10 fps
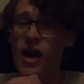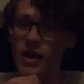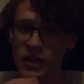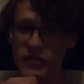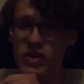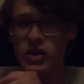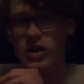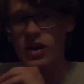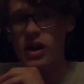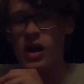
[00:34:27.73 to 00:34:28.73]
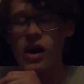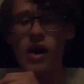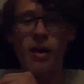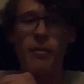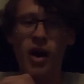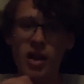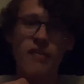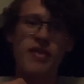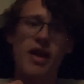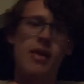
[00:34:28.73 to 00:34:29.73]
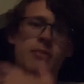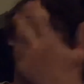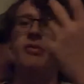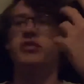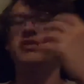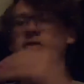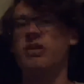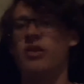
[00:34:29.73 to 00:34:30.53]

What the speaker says: I'd love to hear all of that, and maybe just